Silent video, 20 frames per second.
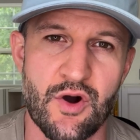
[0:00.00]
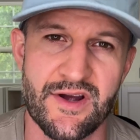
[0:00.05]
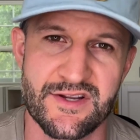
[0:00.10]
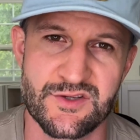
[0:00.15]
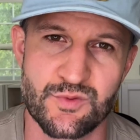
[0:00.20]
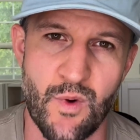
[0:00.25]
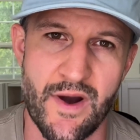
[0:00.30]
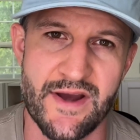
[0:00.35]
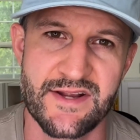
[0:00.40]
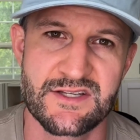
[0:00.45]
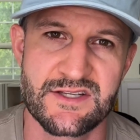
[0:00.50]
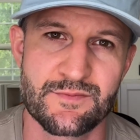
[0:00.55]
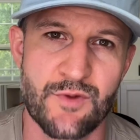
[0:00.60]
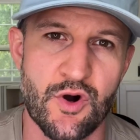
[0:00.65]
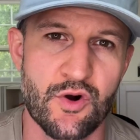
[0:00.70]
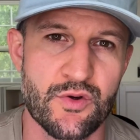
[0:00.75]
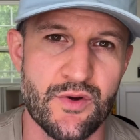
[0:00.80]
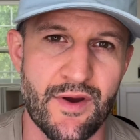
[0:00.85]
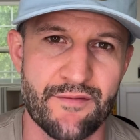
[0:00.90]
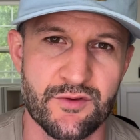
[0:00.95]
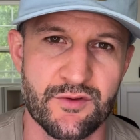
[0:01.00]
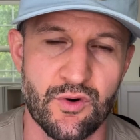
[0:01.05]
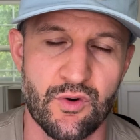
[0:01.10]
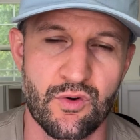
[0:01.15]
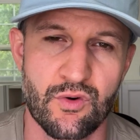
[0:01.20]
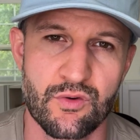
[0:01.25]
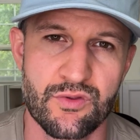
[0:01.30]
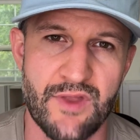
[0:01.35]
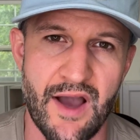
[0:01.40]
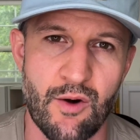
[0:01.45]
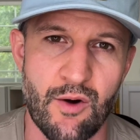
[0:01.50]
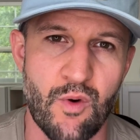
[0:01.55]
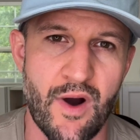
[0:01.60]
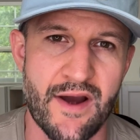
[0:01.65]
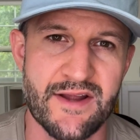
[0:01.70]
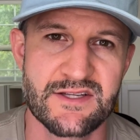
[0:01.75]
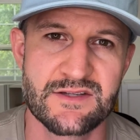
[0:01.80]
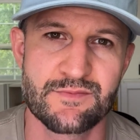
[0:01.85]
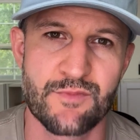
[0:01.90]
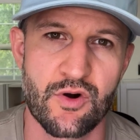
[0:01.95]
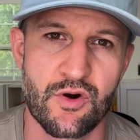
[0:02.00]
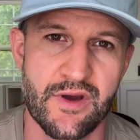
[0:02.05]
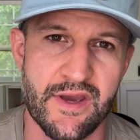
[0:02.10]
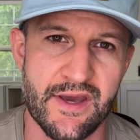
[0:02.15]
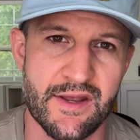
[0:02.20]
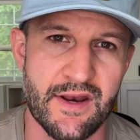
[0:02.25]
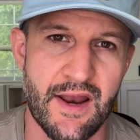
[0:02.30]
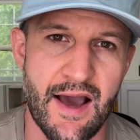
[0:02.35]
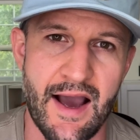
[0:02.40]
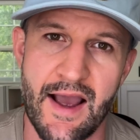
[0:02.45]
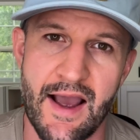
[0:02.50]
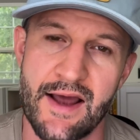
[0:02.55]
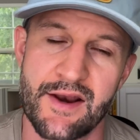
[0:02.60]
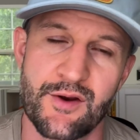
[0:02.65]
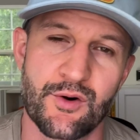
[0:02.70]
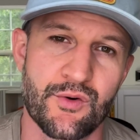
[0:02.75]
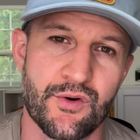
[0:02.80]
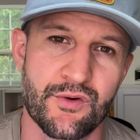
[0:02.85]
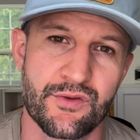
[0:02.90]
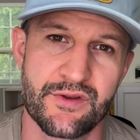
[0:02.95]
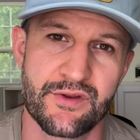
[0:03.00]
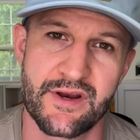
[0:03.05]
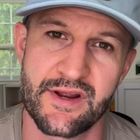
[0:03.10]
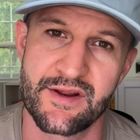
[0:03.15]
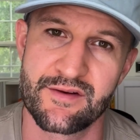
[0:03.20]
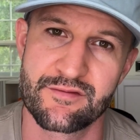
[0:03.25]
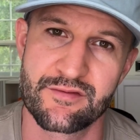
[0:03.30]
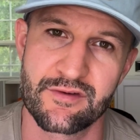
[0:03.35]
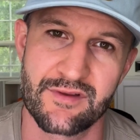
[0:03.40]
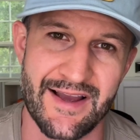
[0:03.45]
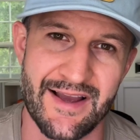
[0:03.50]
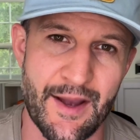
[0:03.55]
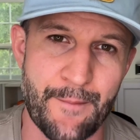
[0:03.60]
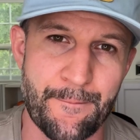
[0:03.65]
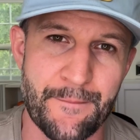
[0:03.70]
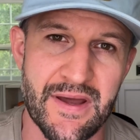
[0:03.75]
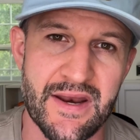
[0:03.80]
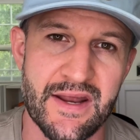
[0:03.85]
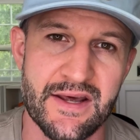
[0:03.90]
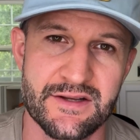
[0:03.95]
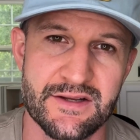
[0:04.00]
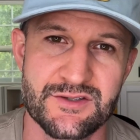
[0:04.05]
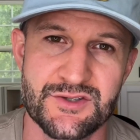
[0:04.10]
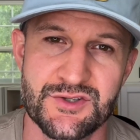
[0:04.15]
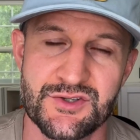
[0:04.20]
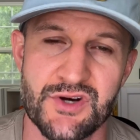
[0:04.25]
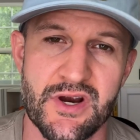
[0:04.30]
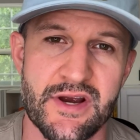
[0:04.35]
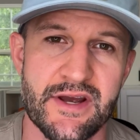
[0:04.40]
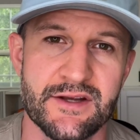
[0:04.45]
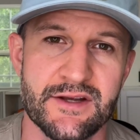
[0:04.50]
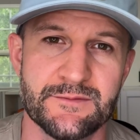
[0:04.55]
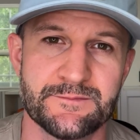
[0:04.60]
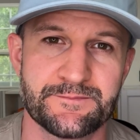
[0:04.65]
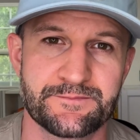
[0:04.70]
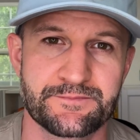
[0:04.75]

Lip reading: It's white smoke. You have to hold that white smoke in. I had to hold it in for like a minute straight.